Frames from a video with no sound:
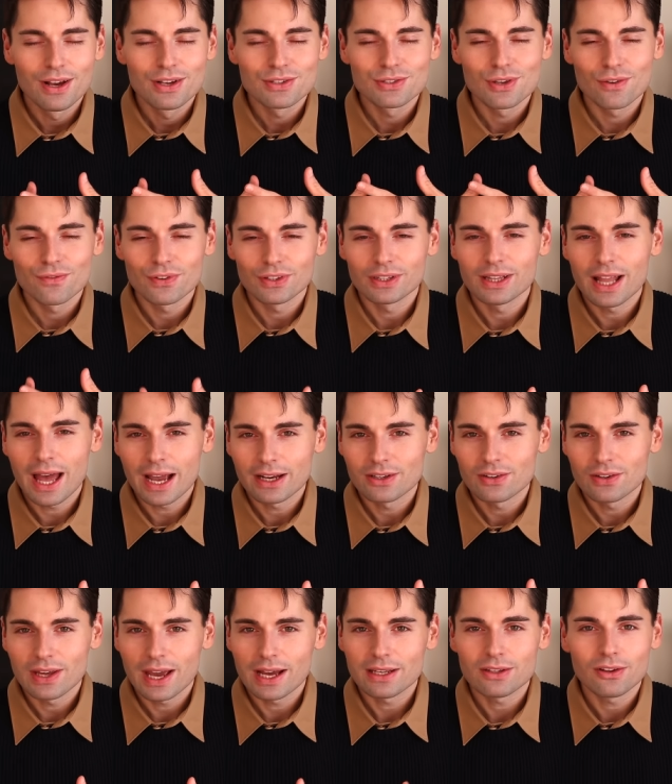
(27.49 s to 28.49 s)
So if you'd like
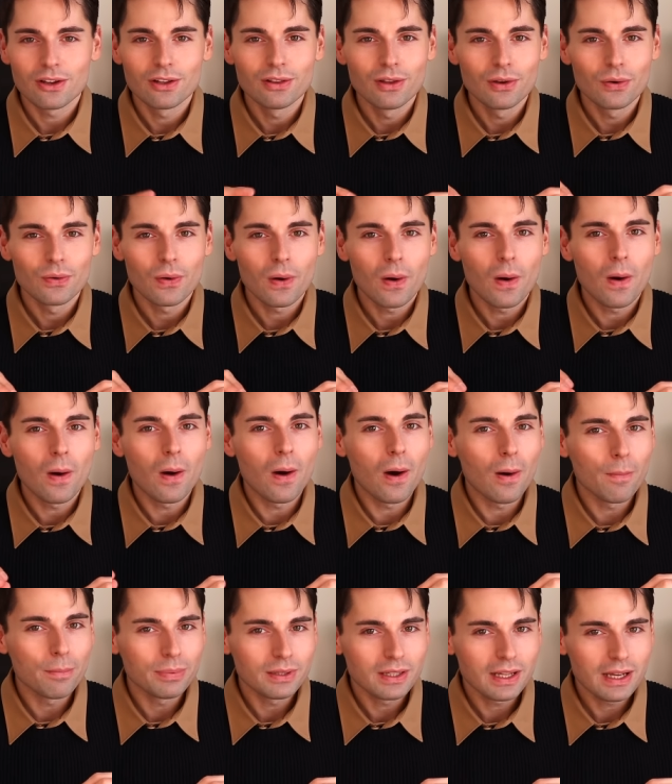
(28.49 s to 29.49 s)
to get a little
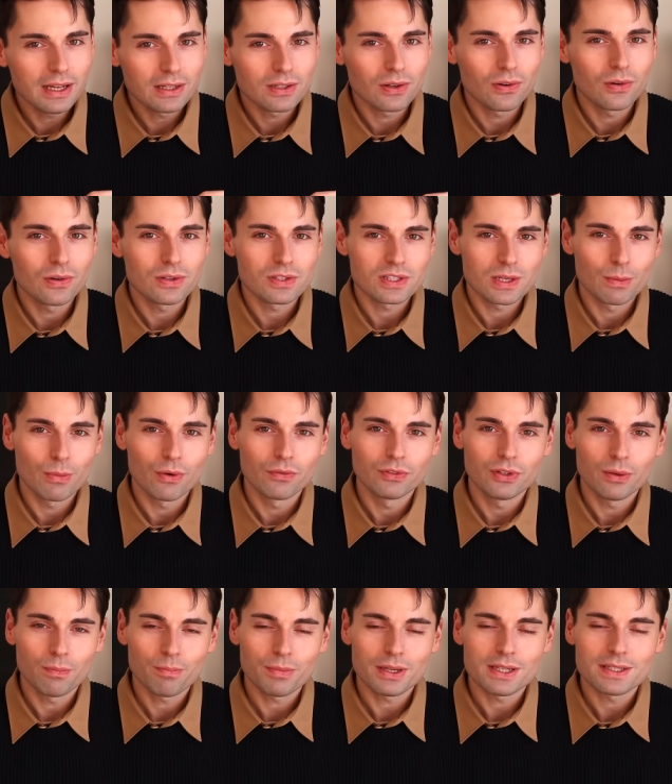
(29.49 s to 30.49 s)
update on some of
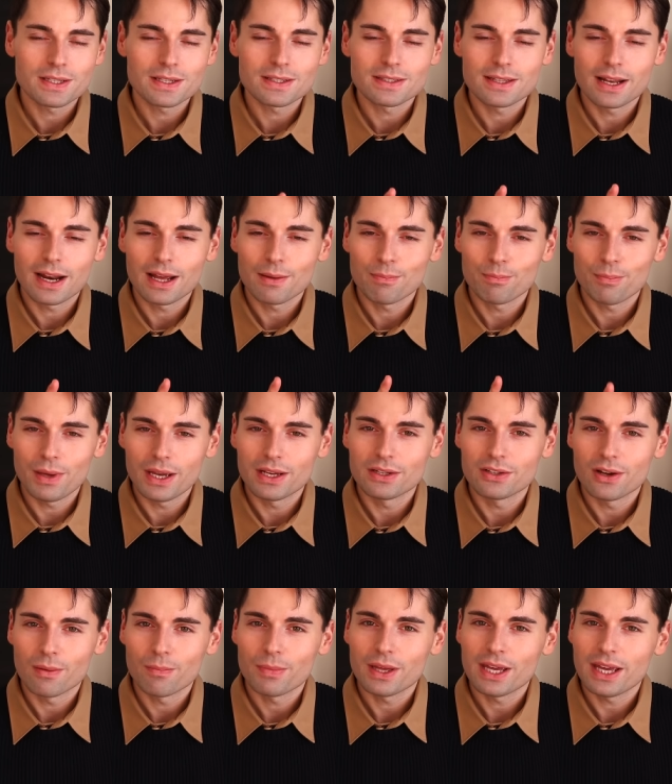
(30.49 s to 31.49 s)
the pieces that I
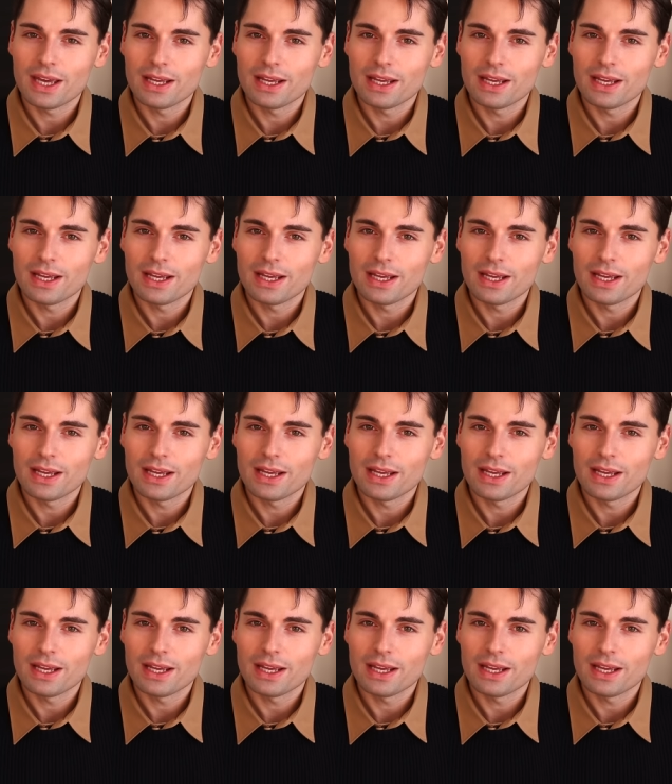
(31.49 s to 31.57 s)
picked up